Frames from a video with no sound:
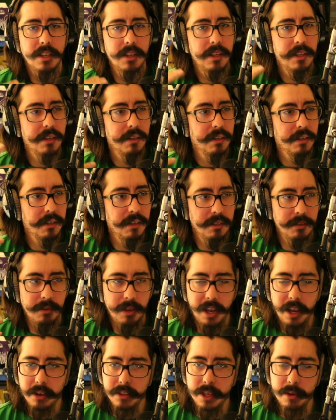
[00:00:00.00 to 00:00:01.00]
and
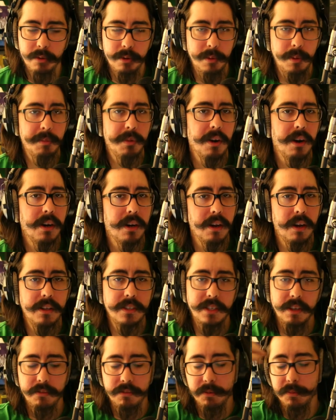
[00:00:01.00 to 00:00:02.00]
how they remember our
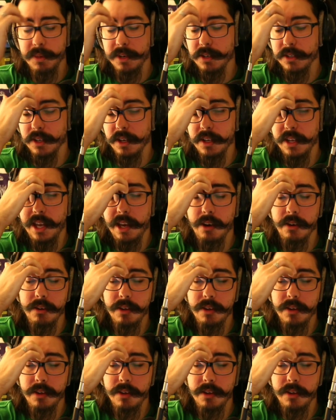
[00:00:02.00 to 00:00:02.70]
content from years on out.